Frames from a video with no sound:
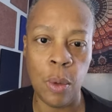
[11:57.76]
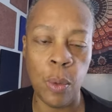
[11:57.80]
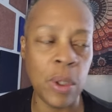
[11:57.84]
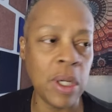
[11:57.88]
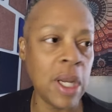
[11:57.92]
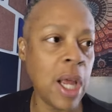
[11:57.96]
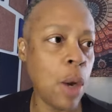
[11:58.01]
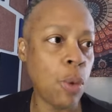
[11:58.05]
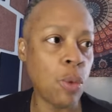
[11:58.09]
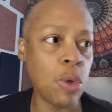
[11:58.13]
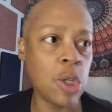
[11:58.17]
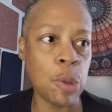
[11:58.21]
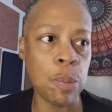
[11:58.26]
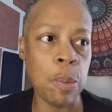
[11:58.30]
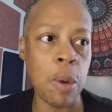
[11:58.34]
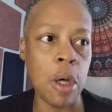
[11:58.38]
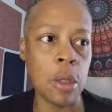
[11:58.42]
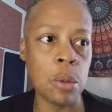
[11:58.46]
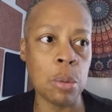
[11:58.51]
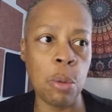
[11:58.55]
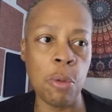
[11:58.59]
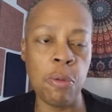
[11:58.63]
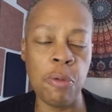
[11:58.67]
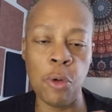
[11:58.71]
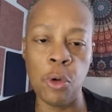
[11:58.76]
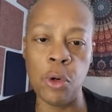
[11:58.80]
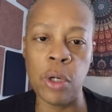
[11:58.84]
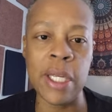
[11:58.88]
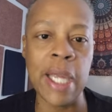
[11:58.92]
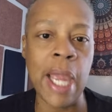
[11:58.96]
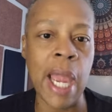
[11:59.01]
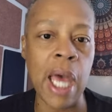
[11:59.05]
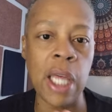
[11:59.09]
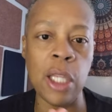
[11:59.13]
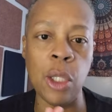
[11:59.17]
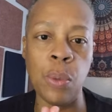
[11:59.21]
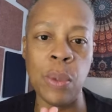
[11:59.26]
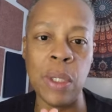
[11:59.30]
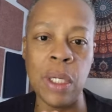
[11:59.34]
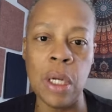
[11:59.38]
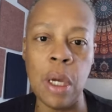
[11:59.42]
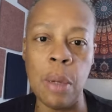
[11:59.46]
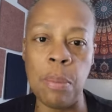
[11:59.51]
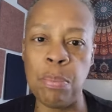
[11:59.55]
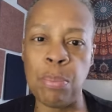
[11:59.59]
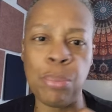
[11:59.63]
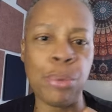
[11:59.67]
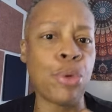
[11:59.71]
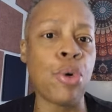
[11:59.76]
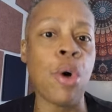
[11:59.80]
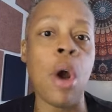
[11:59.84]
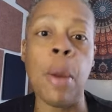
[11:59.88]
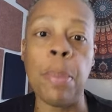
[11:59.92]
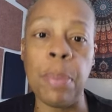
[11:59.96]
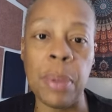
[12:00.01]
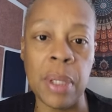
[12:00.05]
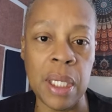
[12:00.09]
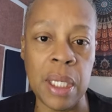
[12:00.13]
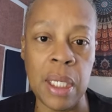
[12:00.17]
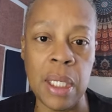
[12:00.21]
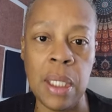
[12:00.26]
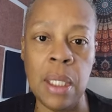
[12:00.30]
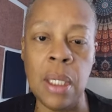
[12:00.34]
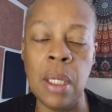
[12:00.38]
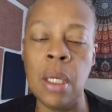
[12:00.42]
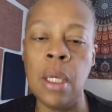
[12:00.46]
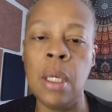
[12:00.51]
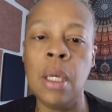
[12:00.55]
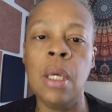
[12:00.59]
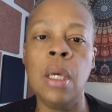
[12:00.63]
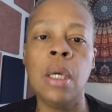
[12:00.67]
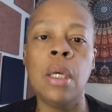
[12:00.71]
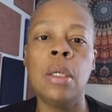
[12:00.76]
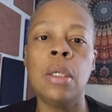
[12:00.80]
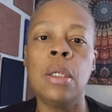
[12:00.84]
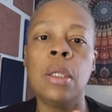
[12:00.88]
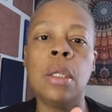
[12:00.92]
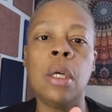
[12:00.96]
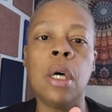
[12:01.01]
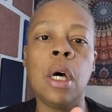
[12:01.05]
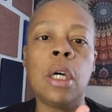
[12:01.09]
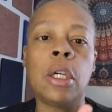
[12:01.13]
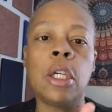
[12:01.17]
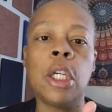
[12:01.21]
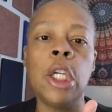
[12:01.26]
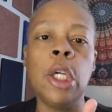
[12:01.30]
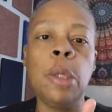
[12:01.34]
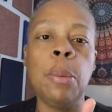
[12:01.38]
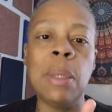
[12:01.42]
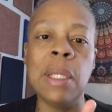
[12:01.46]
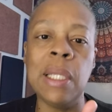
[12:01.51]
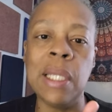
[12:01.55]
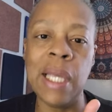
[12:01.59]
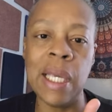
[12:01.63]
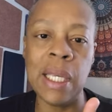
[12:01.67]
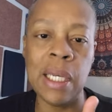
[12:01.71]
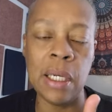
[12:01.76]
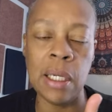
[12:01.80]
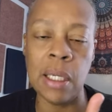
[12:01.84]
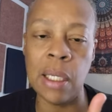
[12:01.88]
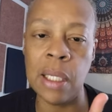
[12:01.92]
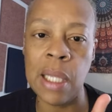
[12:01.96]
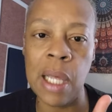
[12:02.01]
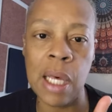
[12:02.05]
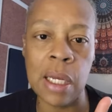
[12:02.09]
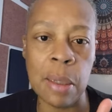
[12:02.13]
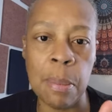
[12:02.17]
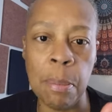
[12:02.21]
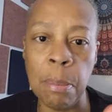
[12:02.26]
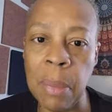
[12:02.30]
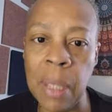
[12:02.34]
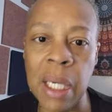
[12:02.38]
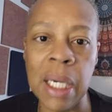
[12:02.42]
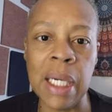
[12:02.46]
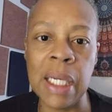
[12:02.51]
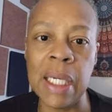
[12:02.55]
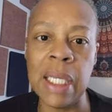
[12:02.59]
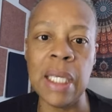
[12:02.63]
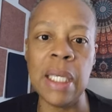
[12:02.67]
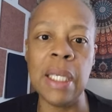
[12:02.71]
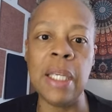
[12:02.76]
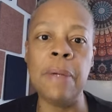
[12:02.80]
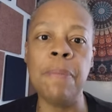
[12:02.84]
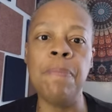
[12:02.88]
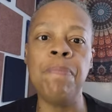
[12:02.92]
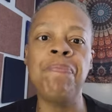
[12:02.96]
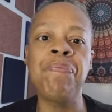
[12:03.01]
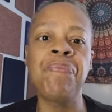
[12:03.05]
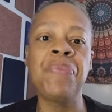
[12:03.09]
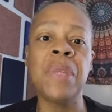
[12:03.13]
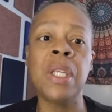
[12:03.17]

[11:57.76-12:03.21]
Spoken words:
We're not responsible for gathering up property, accumulating a lot of money,